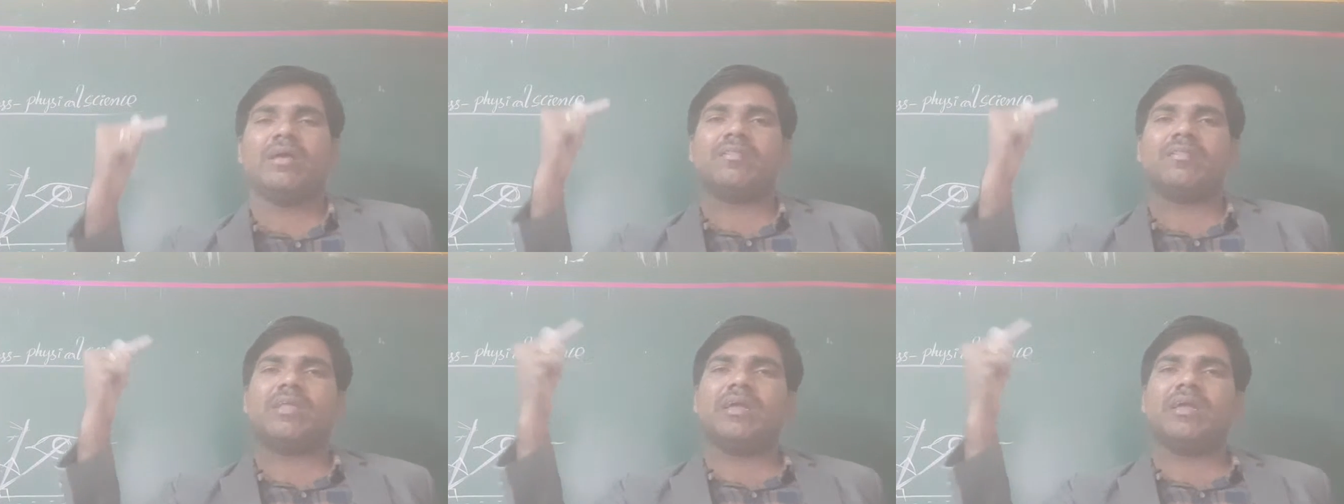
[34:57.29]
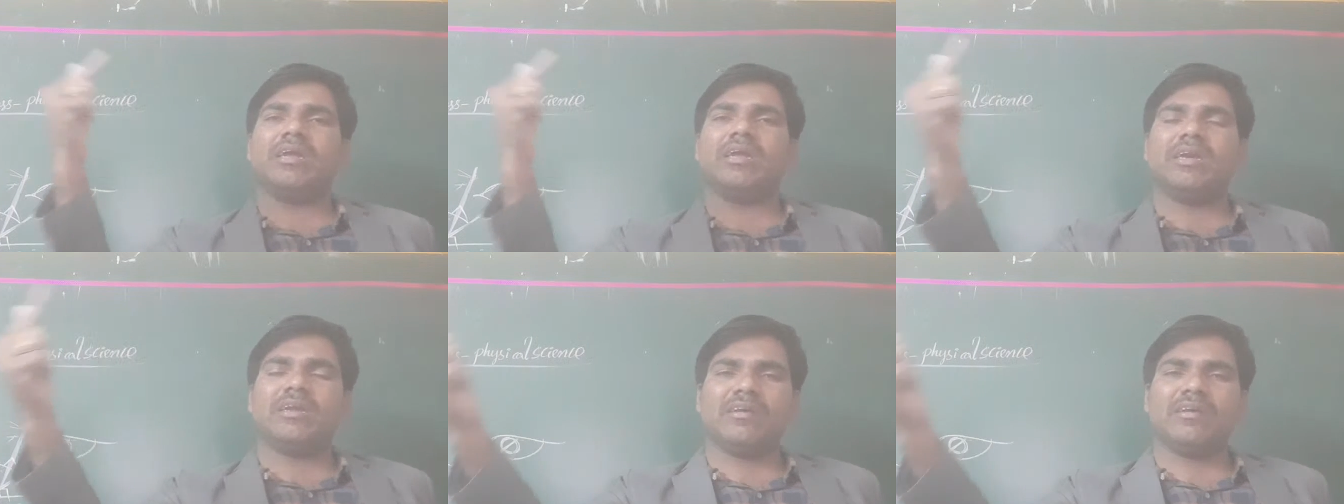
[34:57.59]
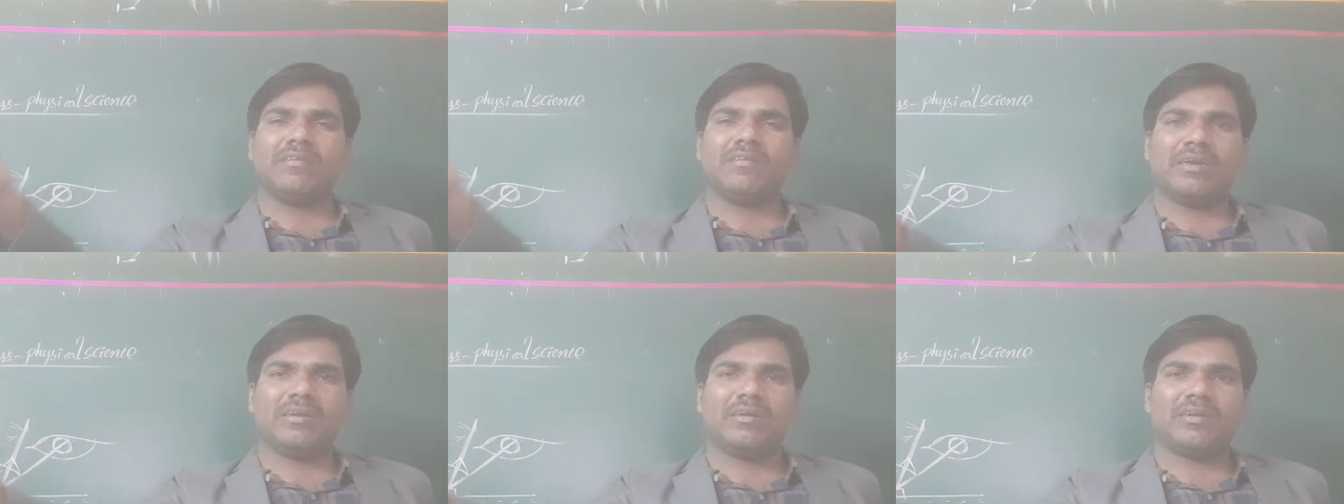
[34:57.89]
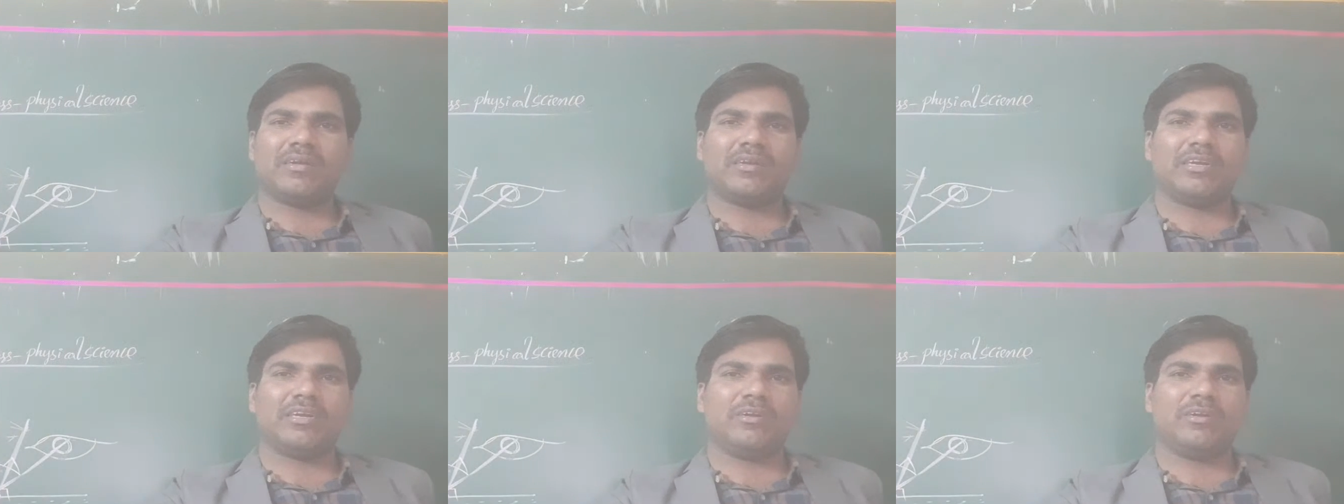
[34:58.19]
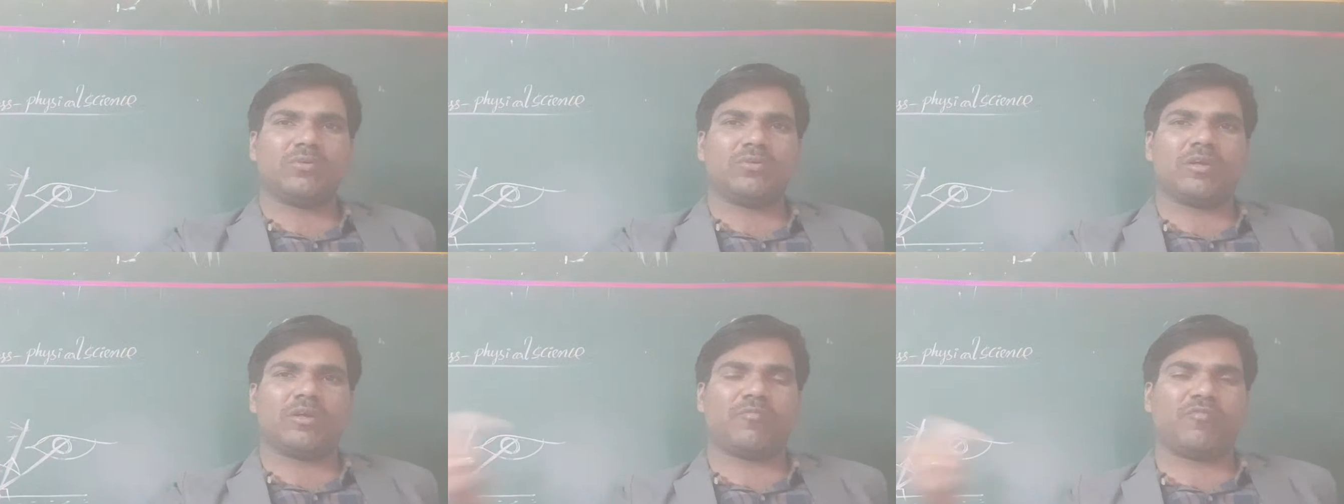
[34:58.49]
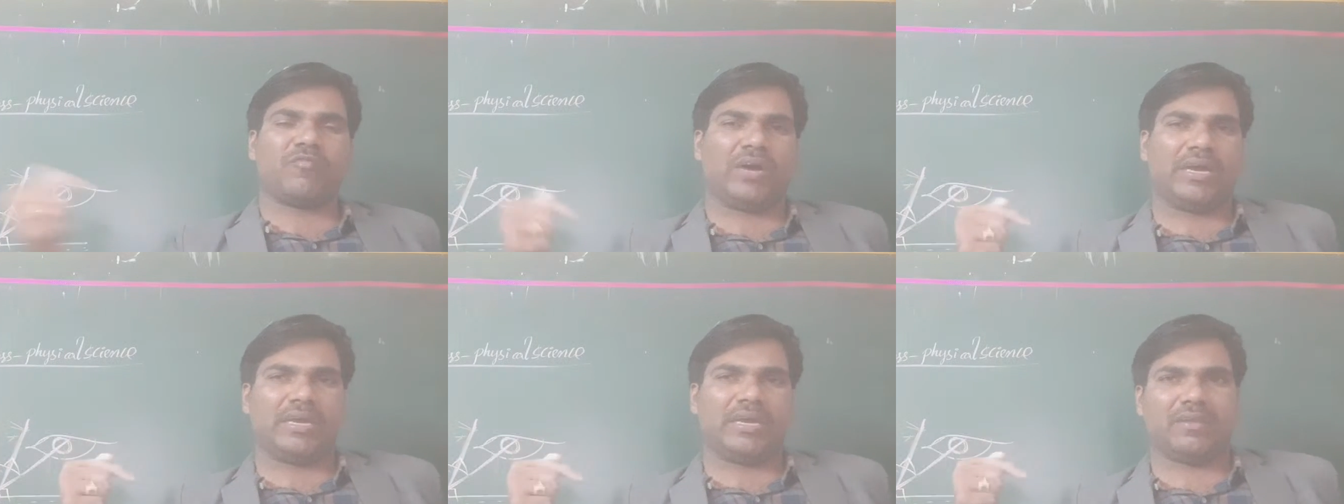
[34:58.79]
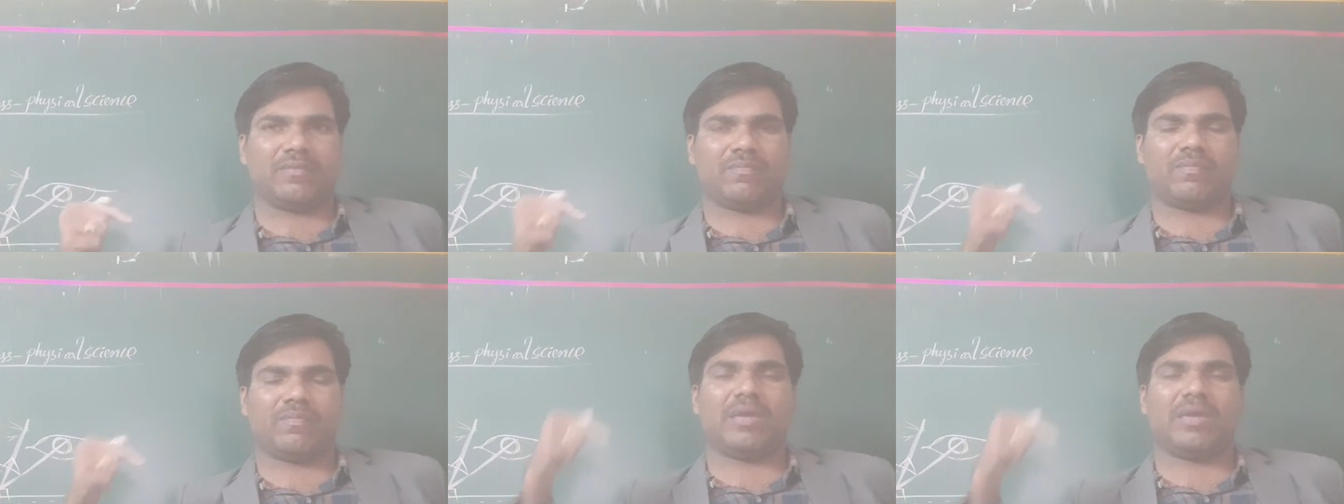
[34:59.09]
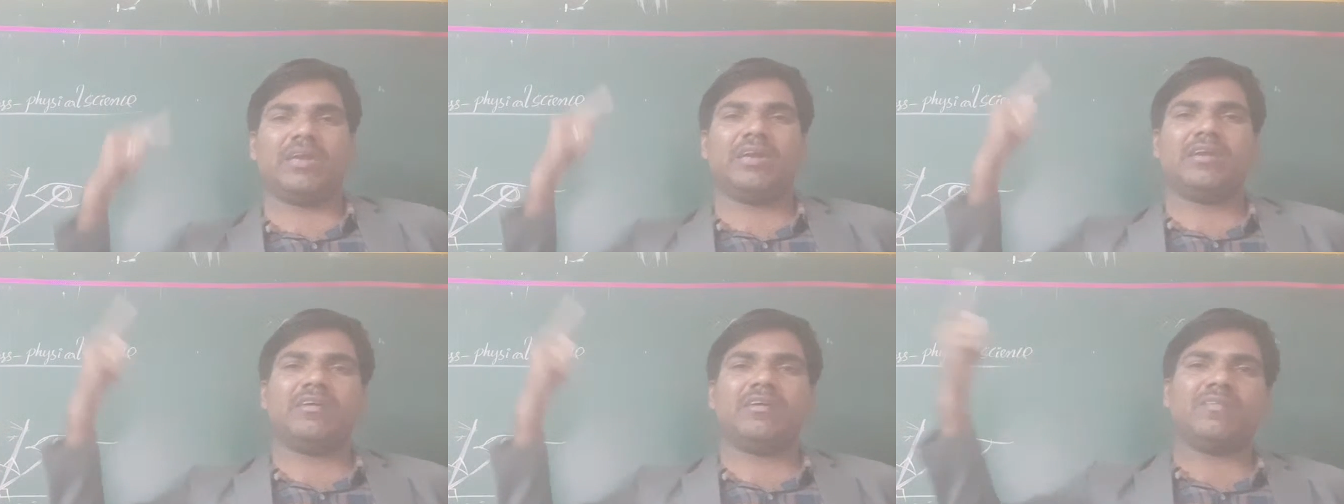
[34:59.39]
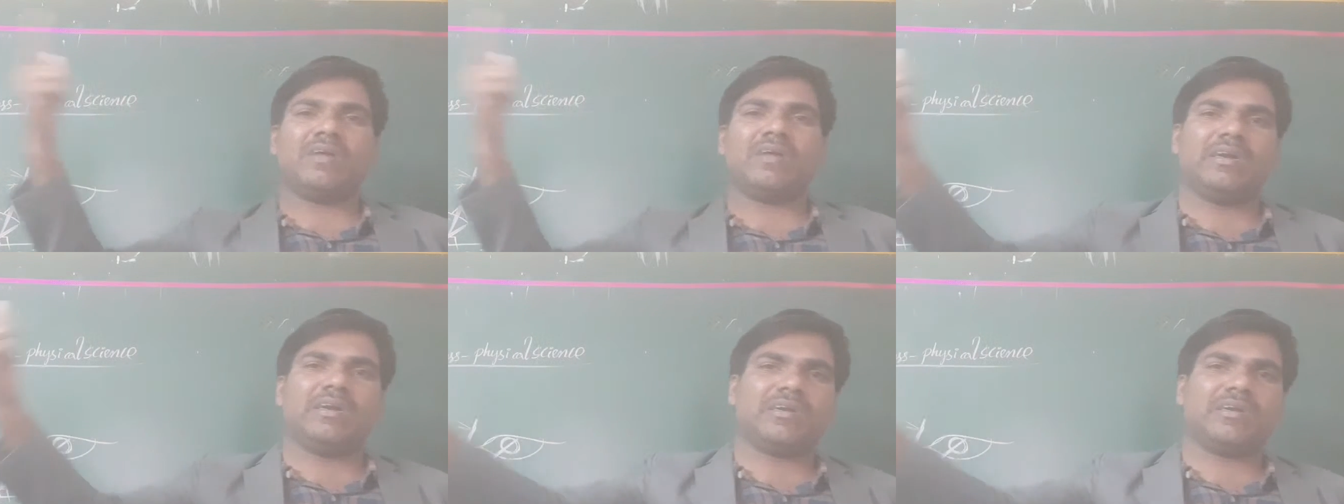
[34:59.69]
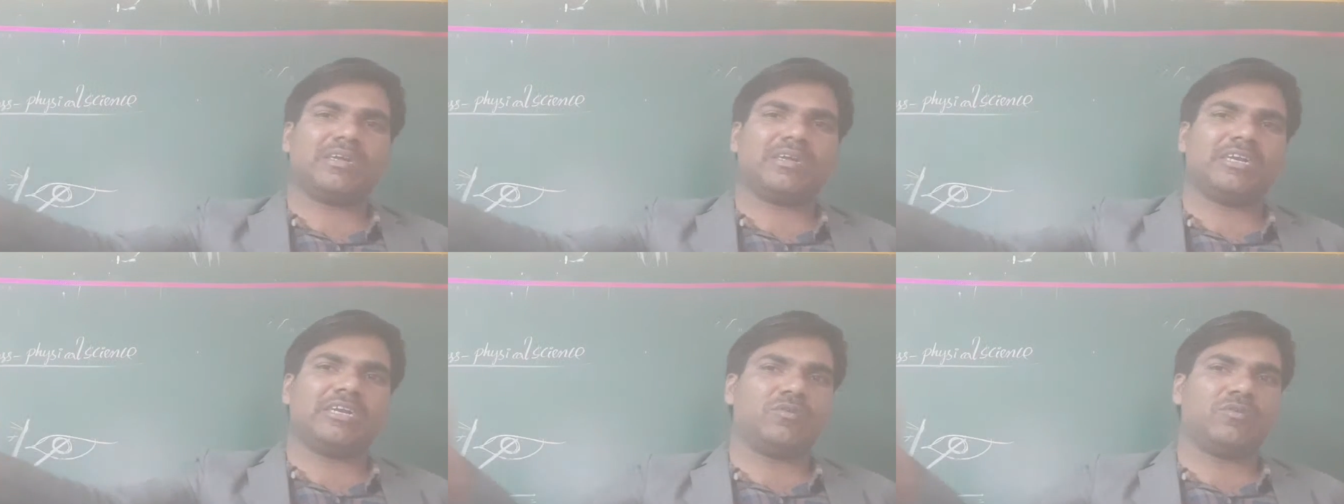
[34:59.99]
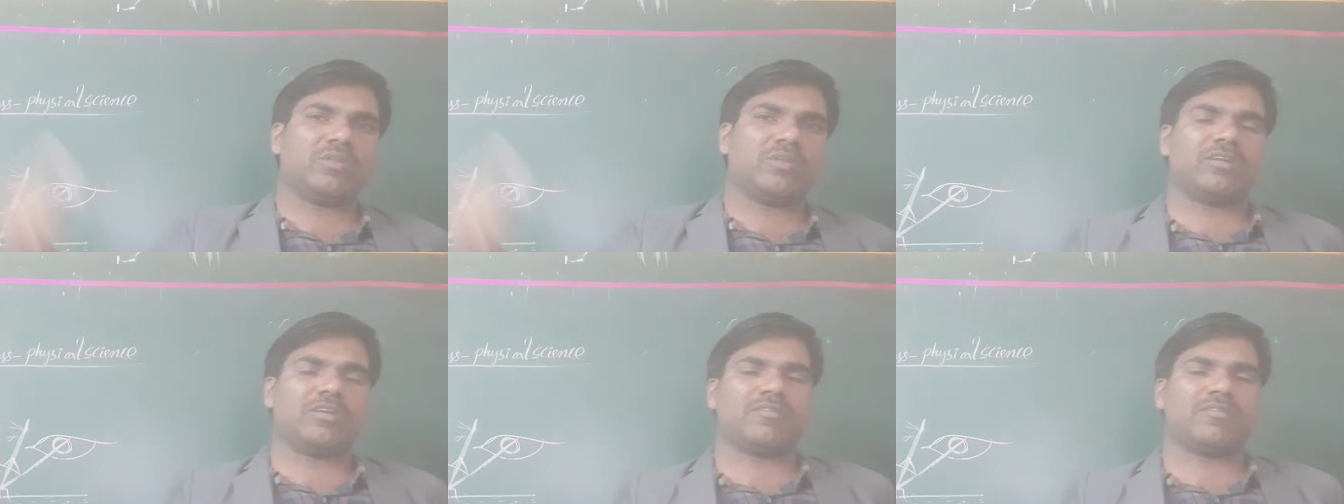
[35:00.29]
Then it is enter into the fire. Then it is enter into that